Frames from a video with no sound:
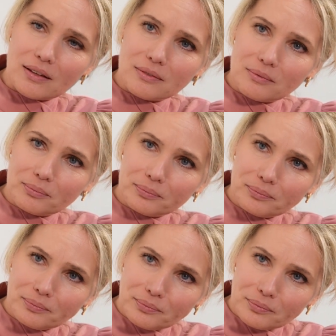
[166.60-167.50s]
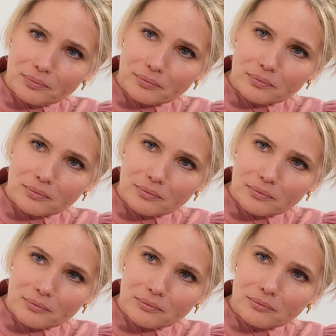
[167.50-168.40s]
So that means it's primarily a
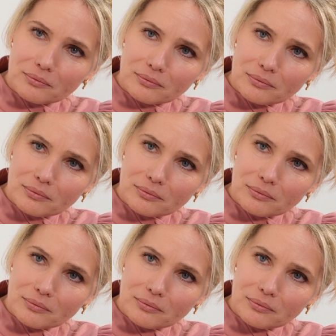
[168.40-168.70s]
benign